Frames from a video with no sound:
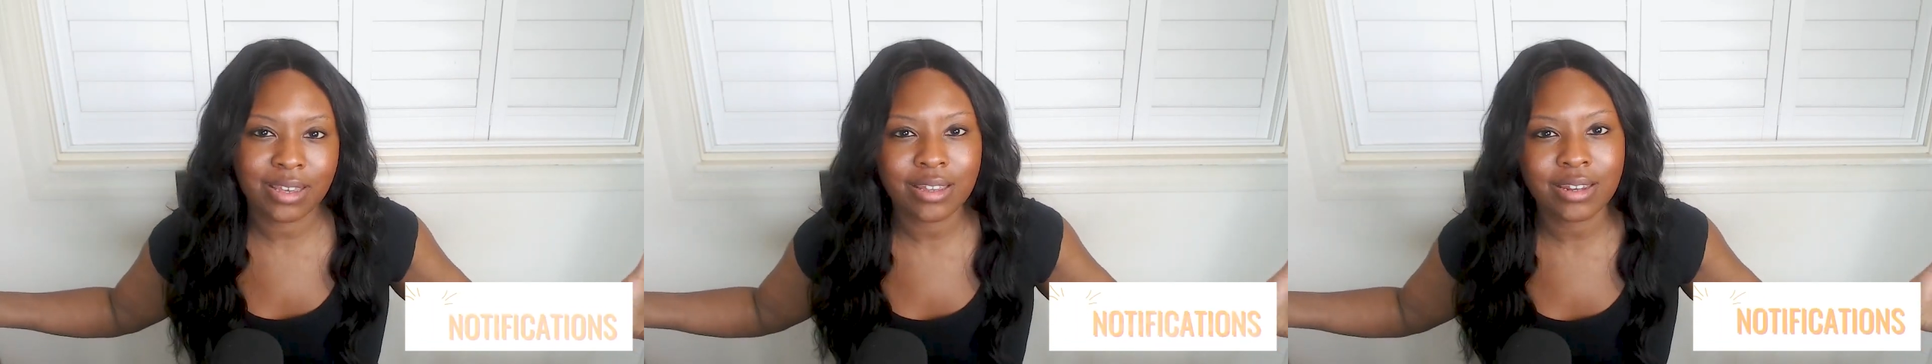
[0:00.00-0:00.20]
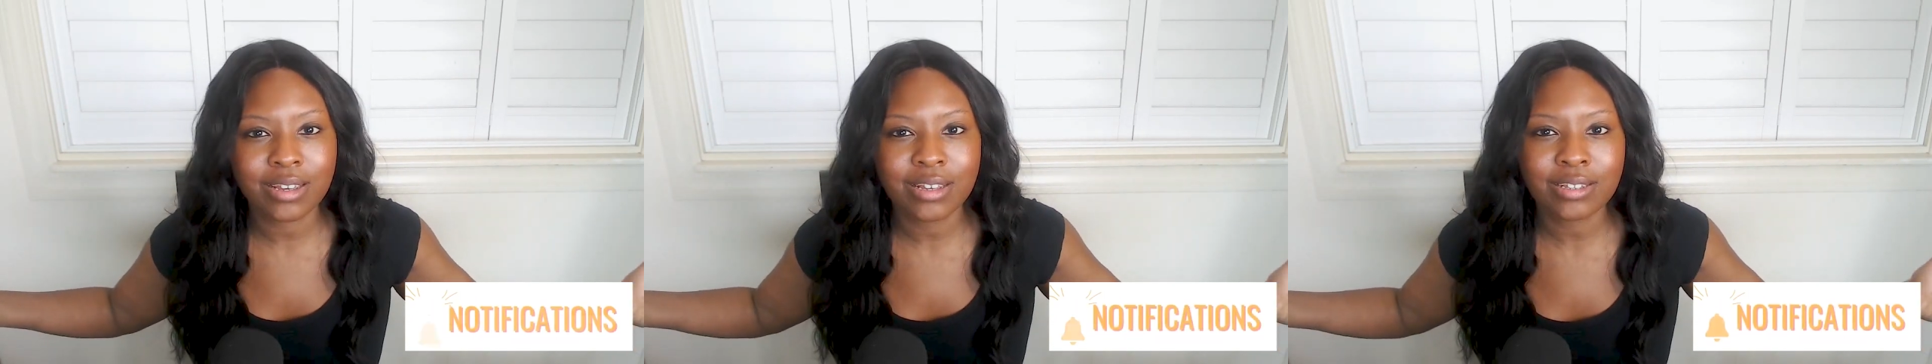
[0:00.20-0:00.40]

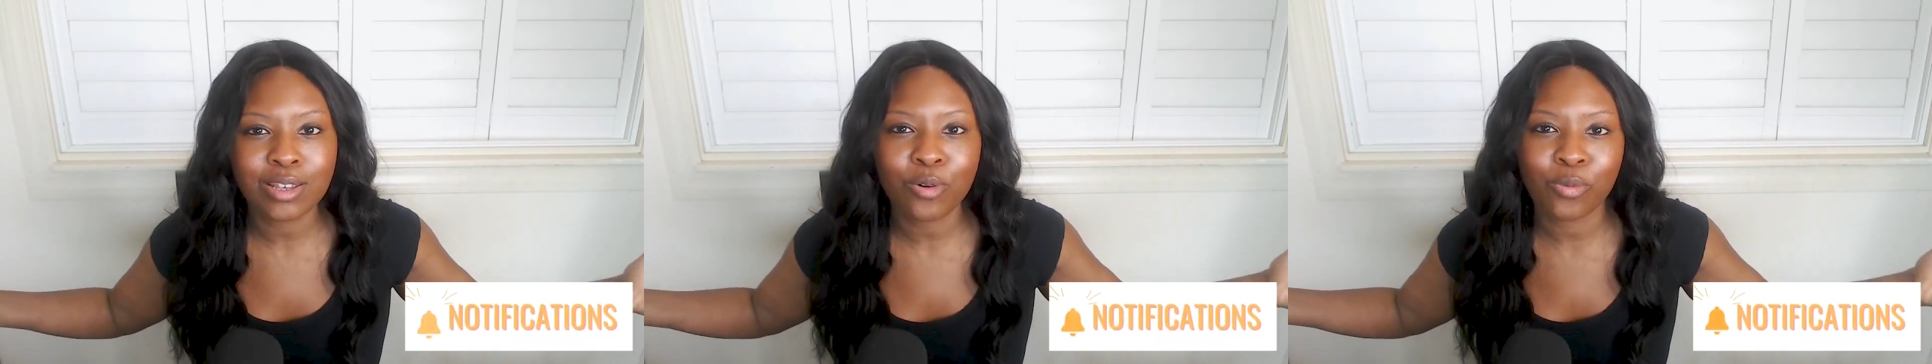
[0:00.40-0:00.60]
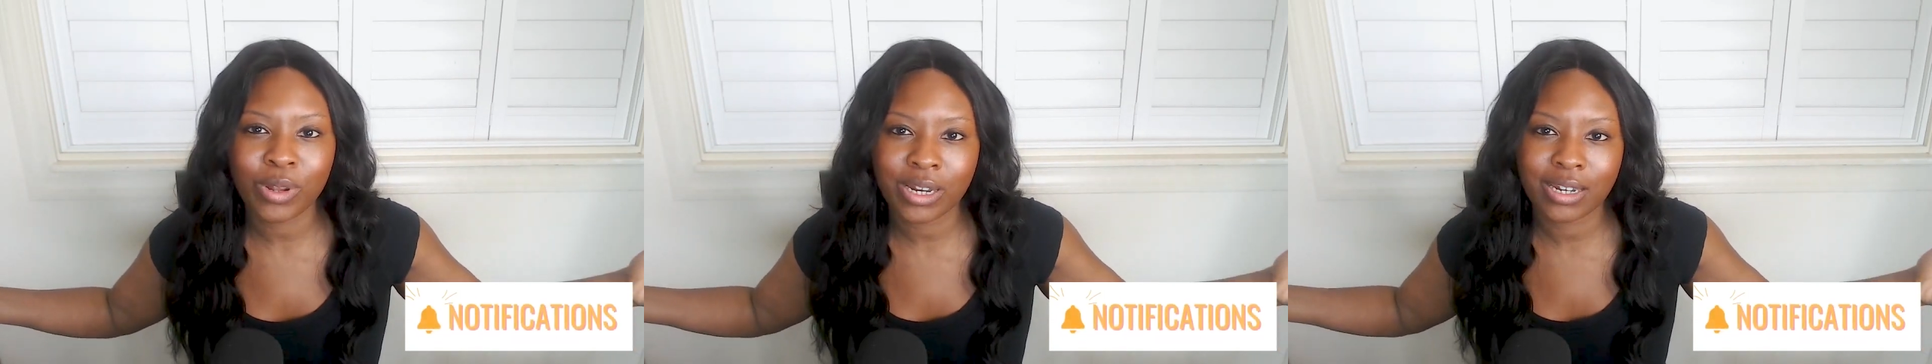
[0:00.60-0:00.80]
It is
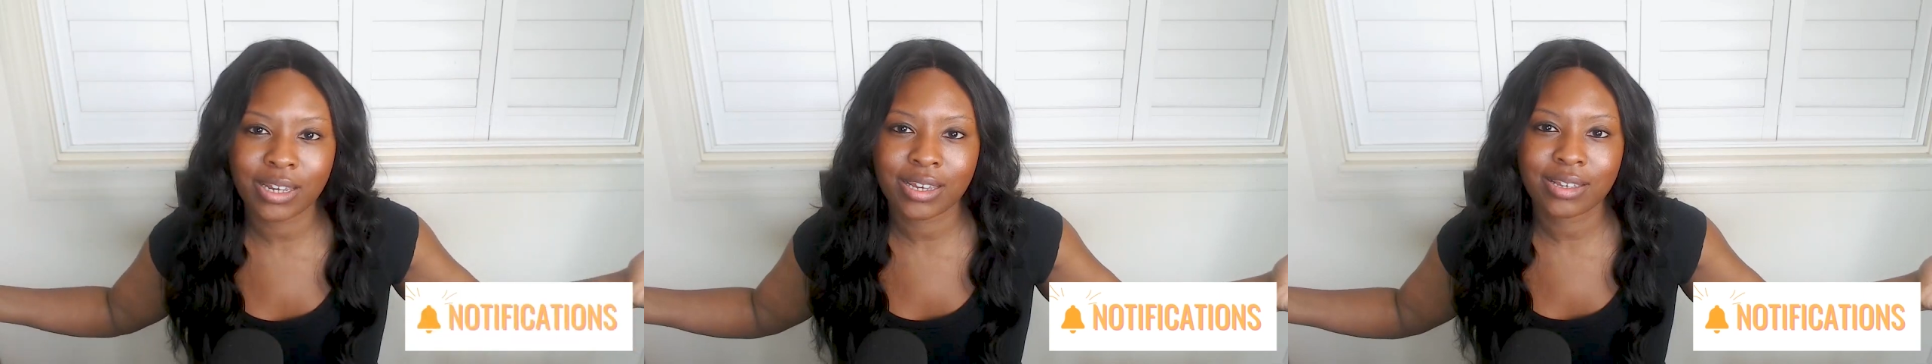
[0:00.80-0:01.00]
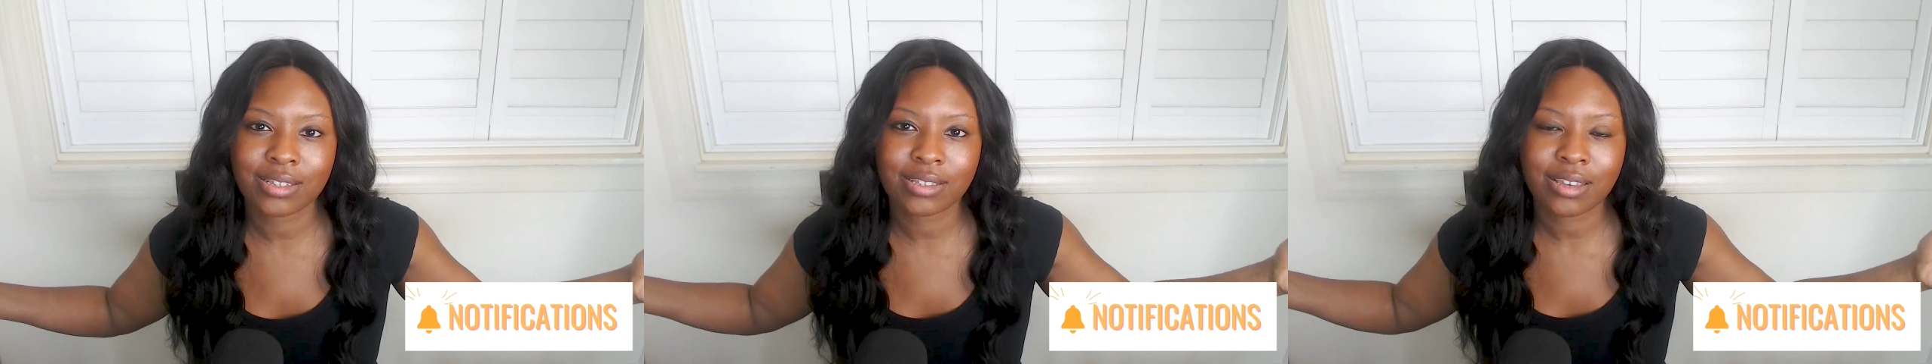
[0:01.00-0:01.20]
what it
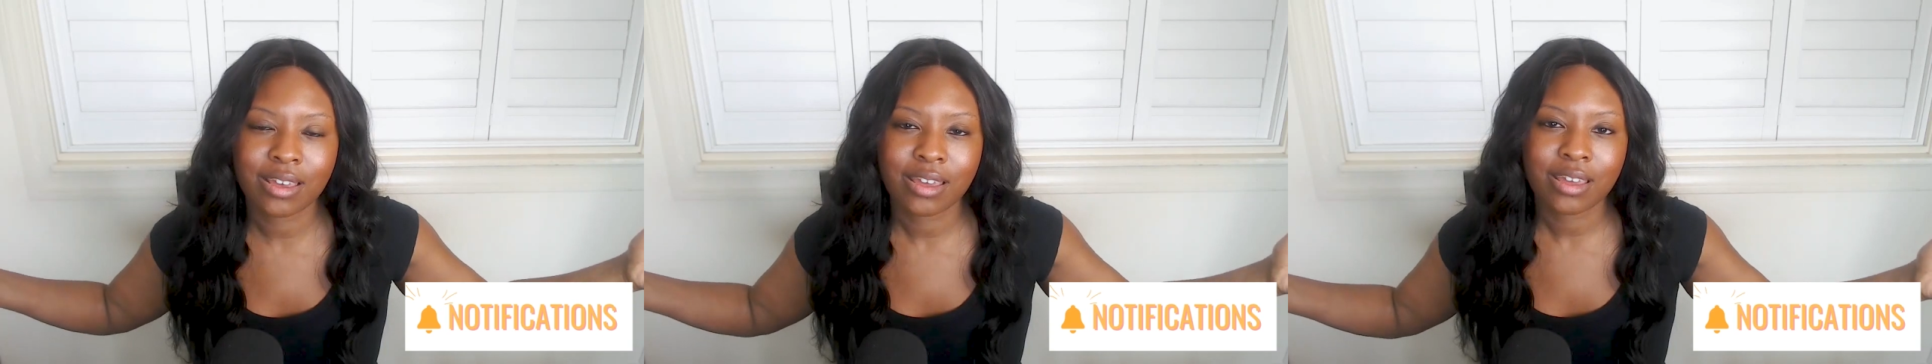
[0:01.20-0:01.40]
is.